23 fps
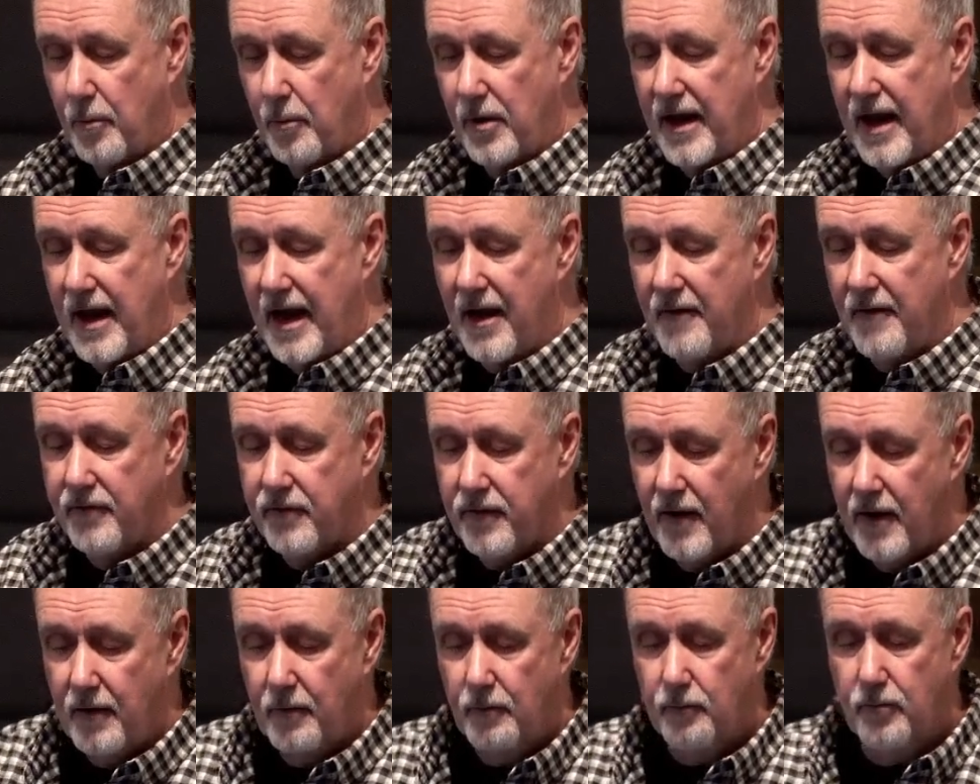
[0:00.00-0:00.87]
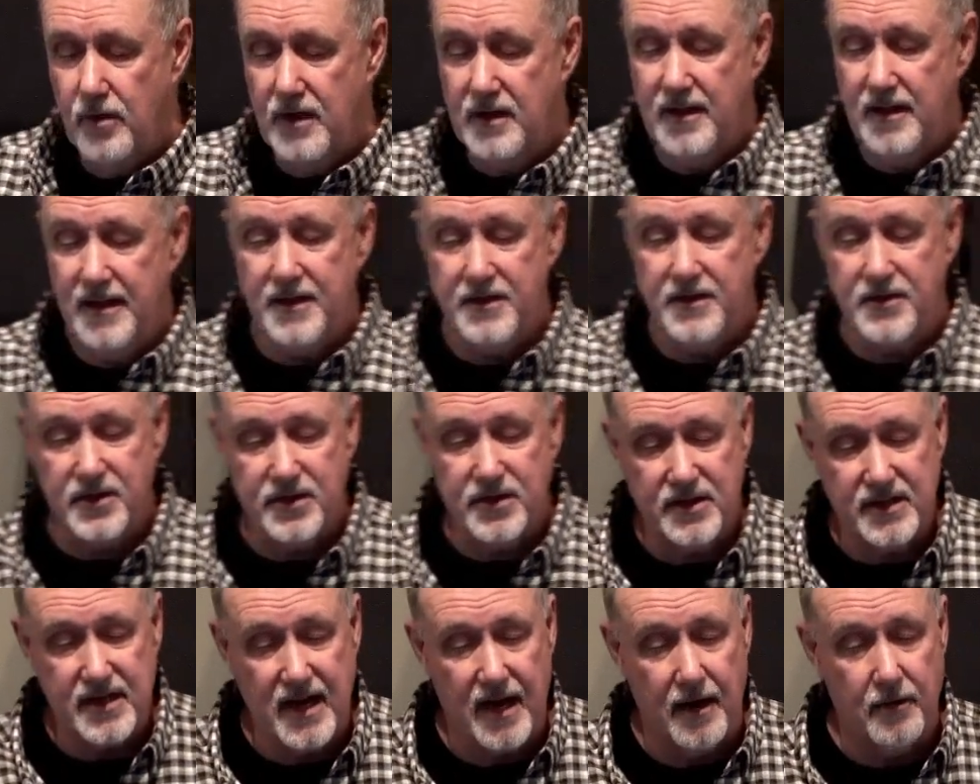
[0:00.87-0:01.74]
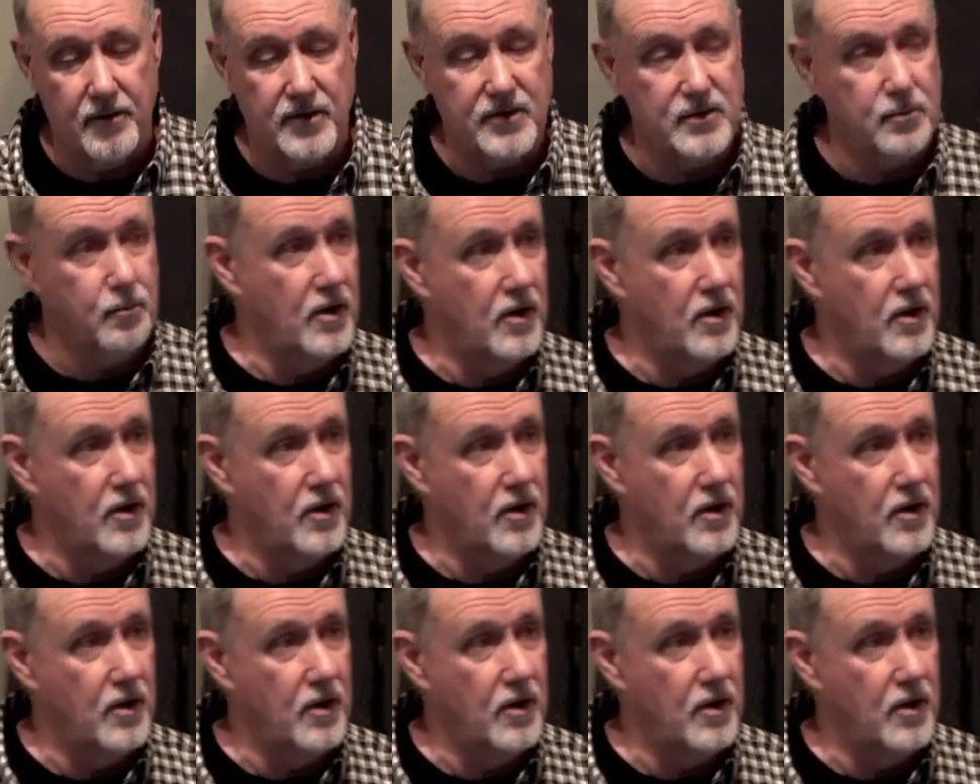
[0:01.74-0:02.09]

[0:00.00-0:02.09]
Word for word: We have religious towers.